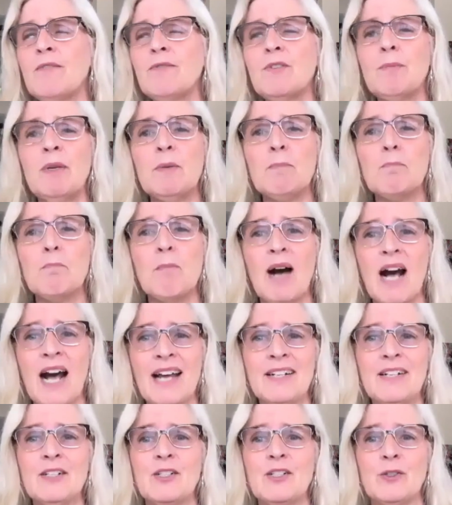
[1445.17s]

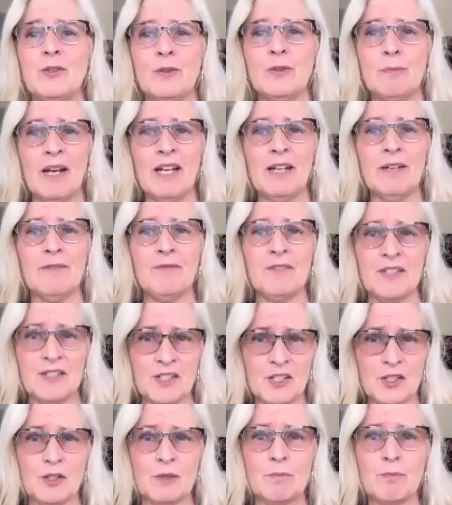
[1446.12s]
monitored by a
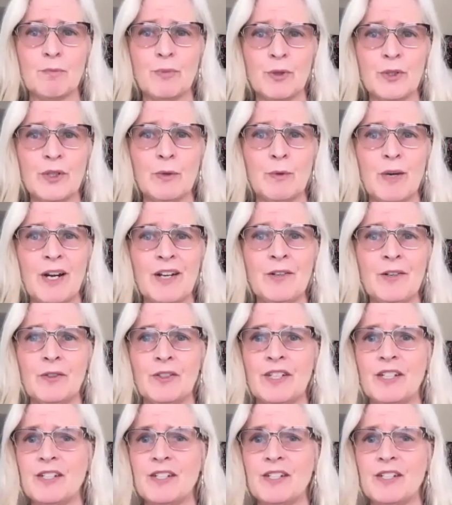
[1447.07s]
physician pretty regularly,